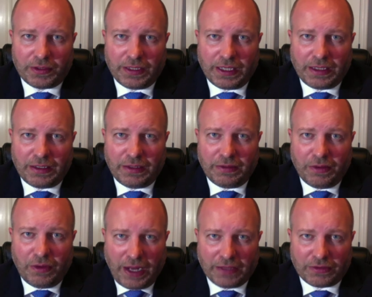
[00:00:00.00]
that
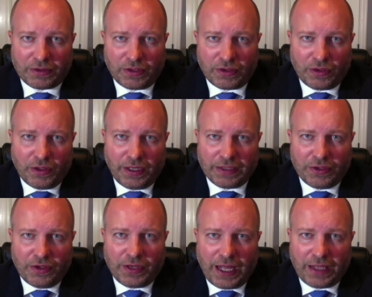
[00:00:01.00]
answers the door has
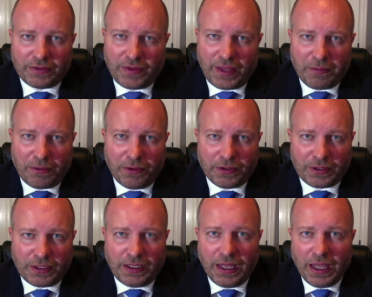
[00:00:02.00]
no knowledge of that
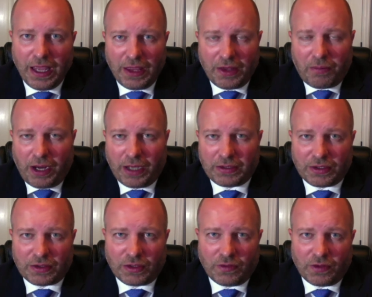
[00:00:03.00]
person, the process
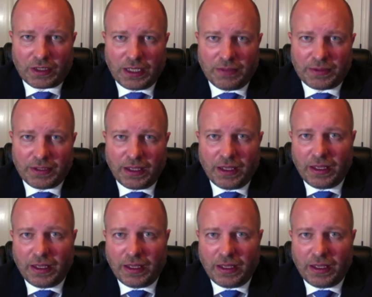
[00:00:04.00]
server keeps